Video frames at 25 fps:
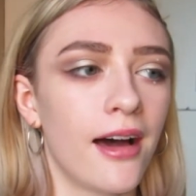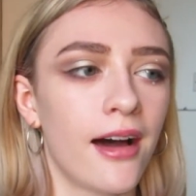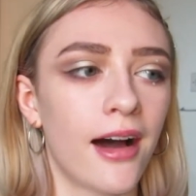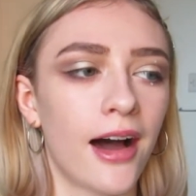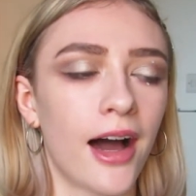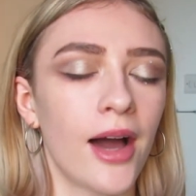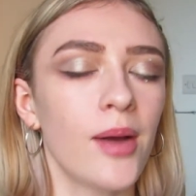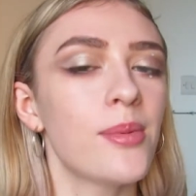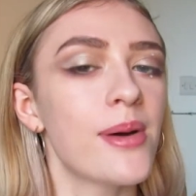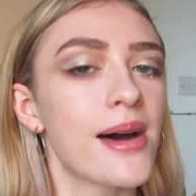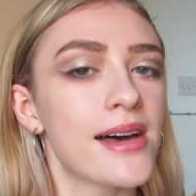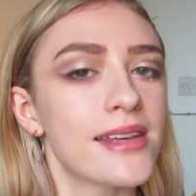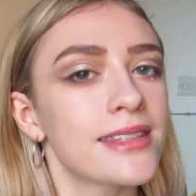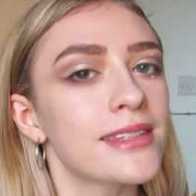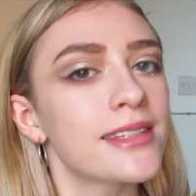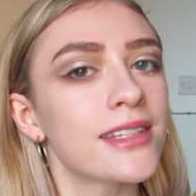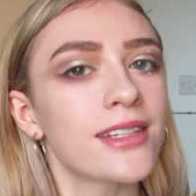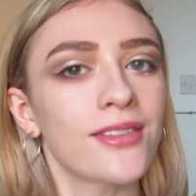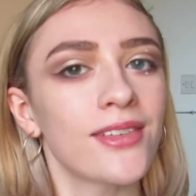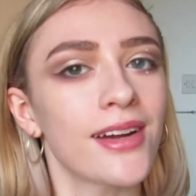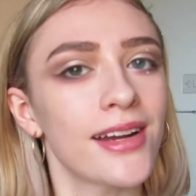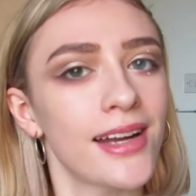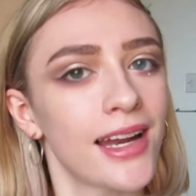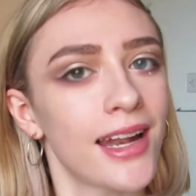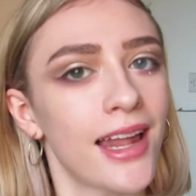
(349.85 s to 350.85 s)
I personally
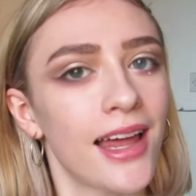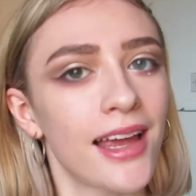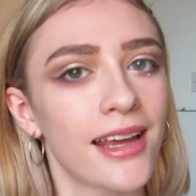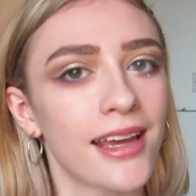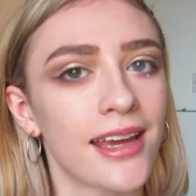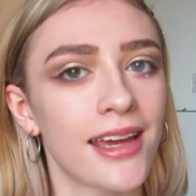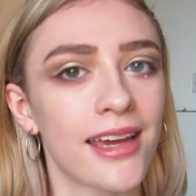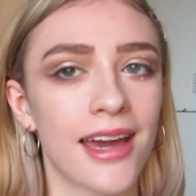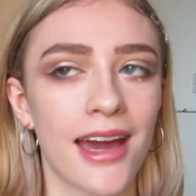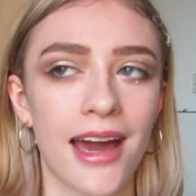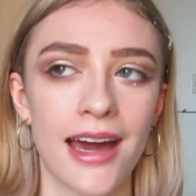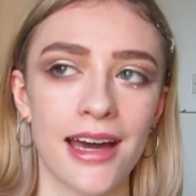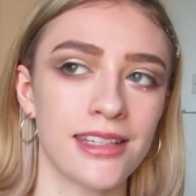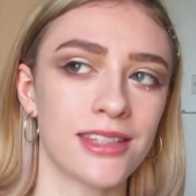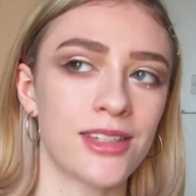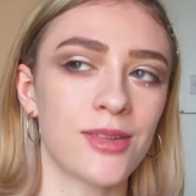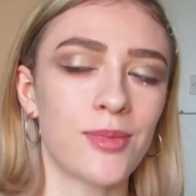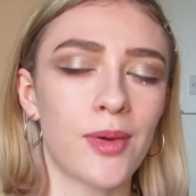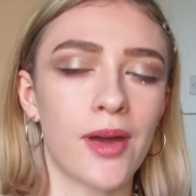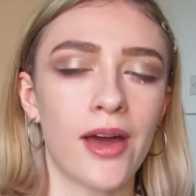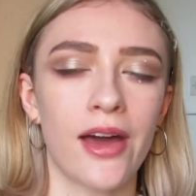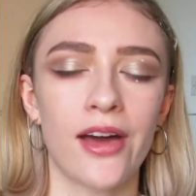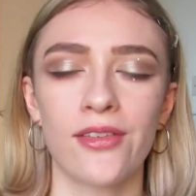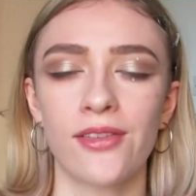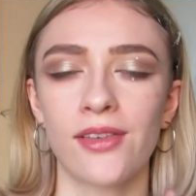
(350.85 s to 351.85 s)
really like it. It adds a
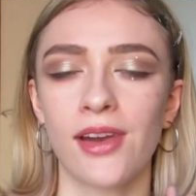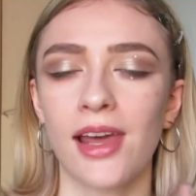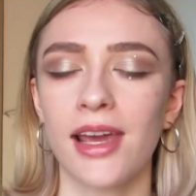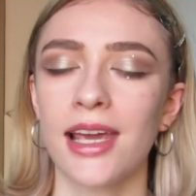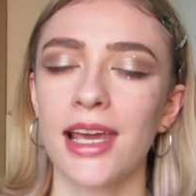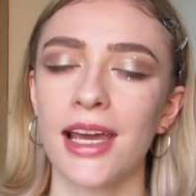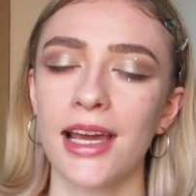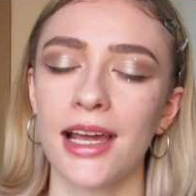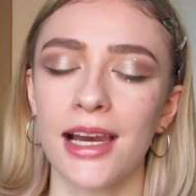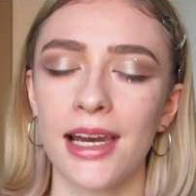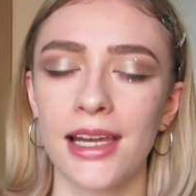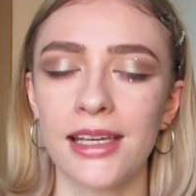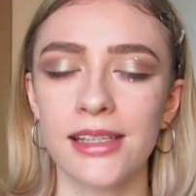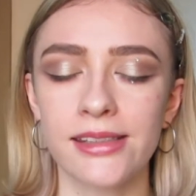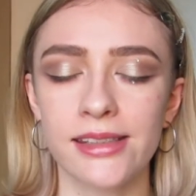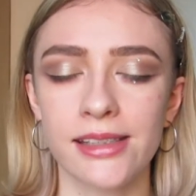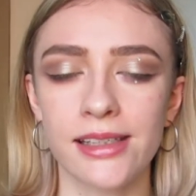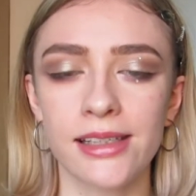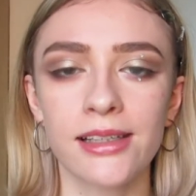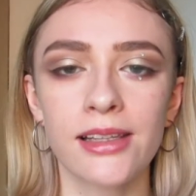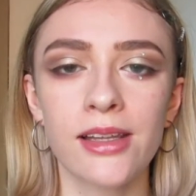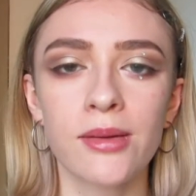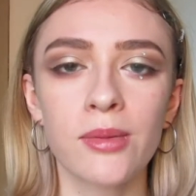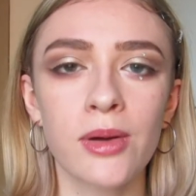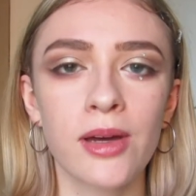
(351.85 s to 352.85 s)
bit of like glitz and
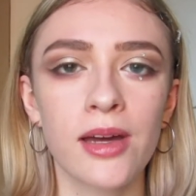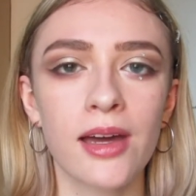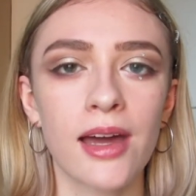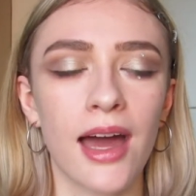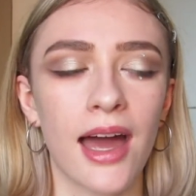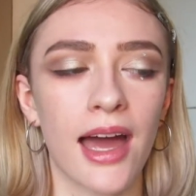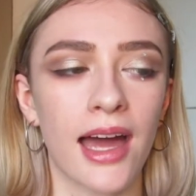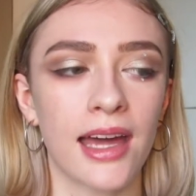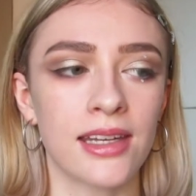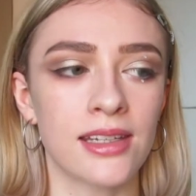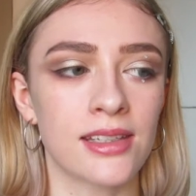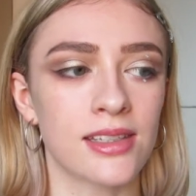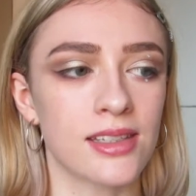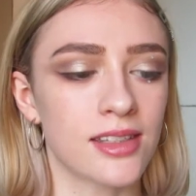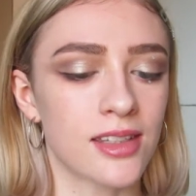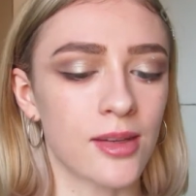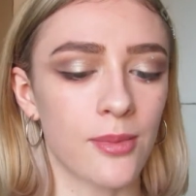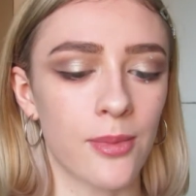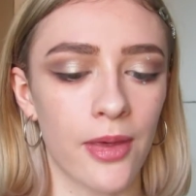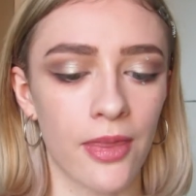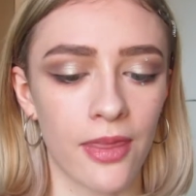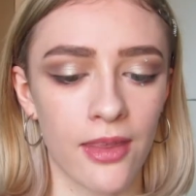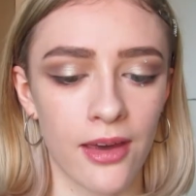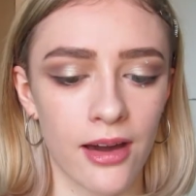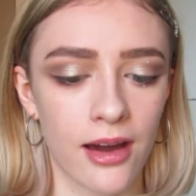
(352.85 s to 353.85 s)
glimmer, and it's
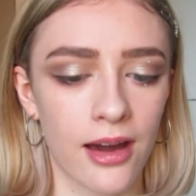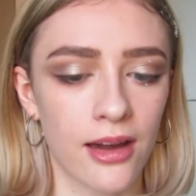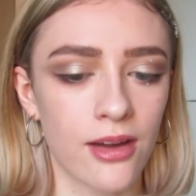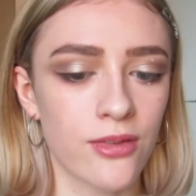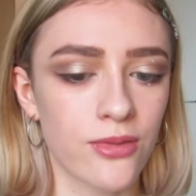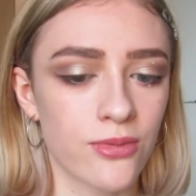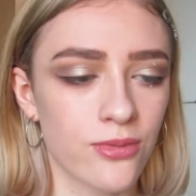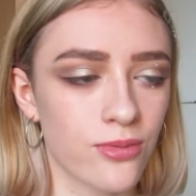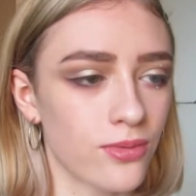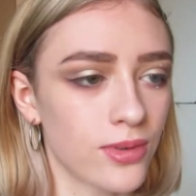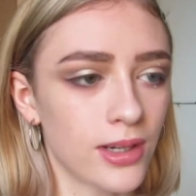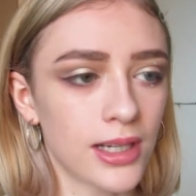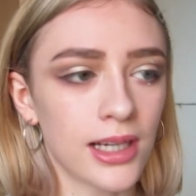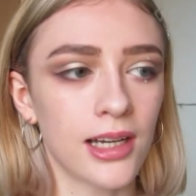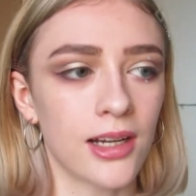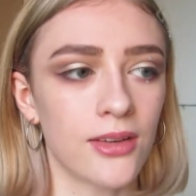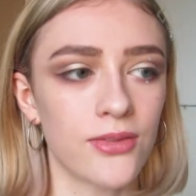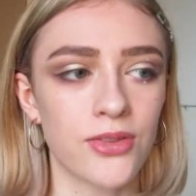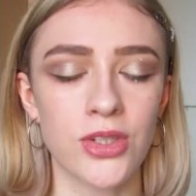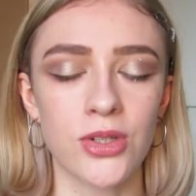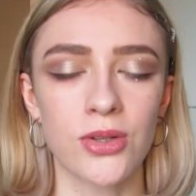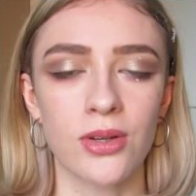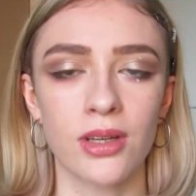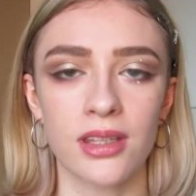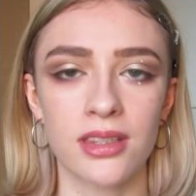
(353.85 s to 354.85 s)
something that I've really loved
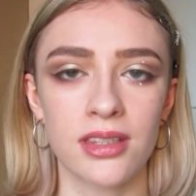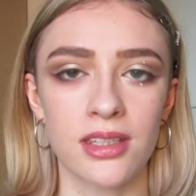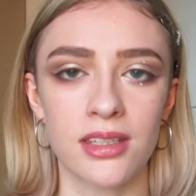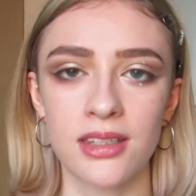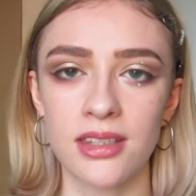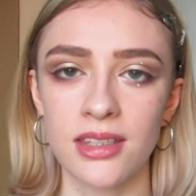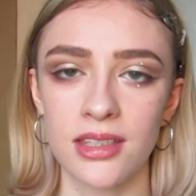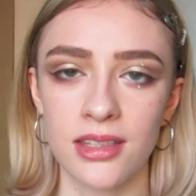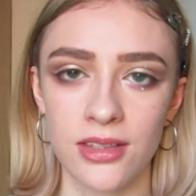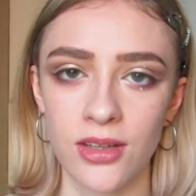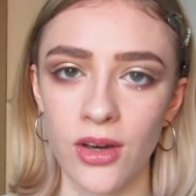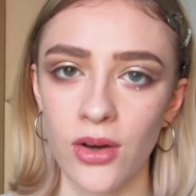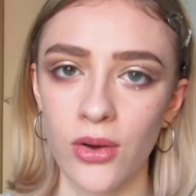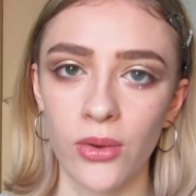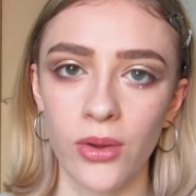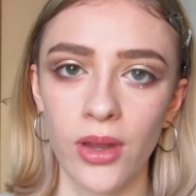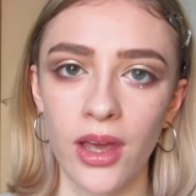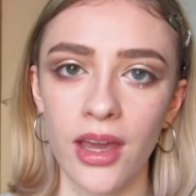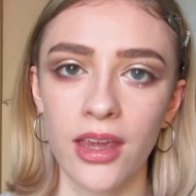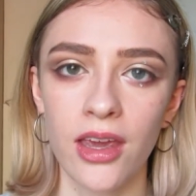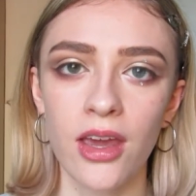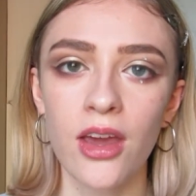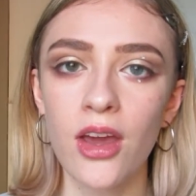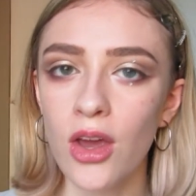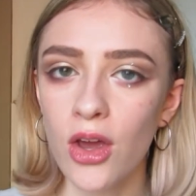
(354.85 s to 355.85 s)
doing since this whole
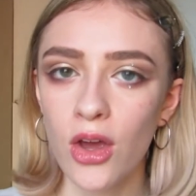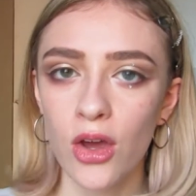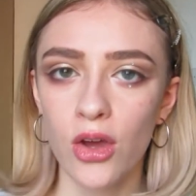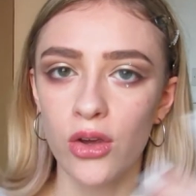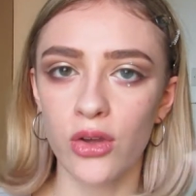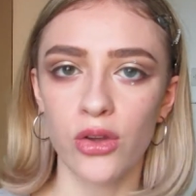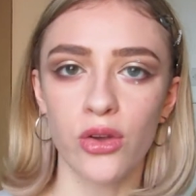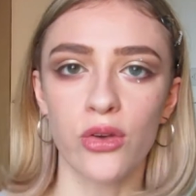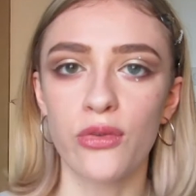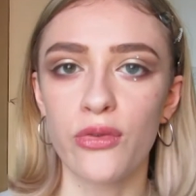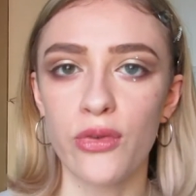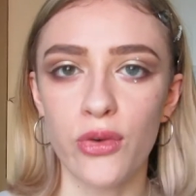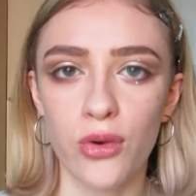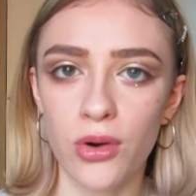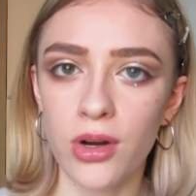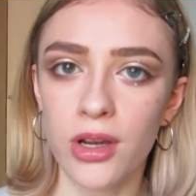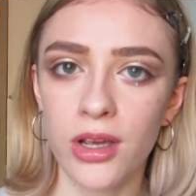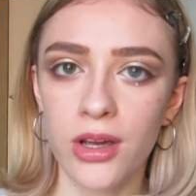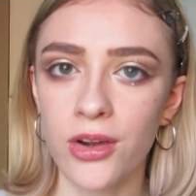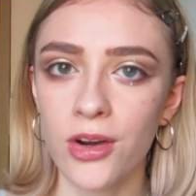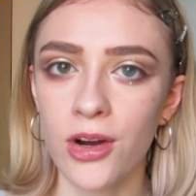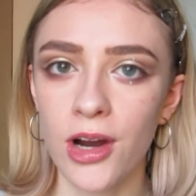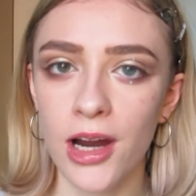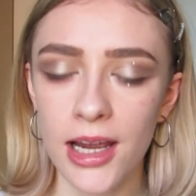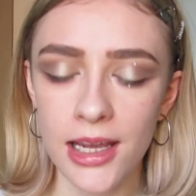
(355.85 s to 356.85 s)
like euphoria
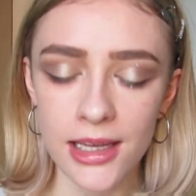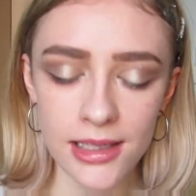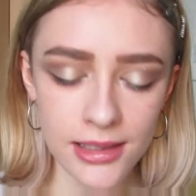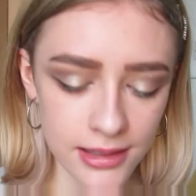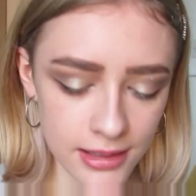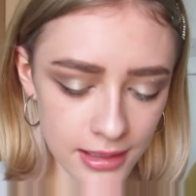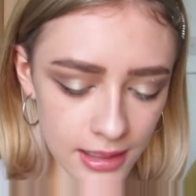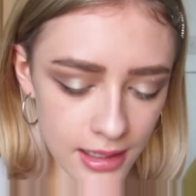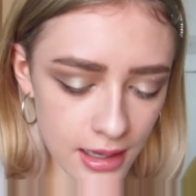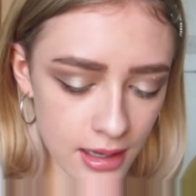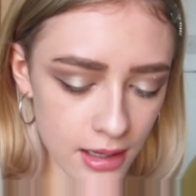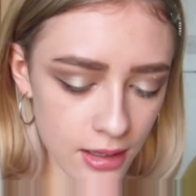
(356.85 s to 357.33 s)
craze.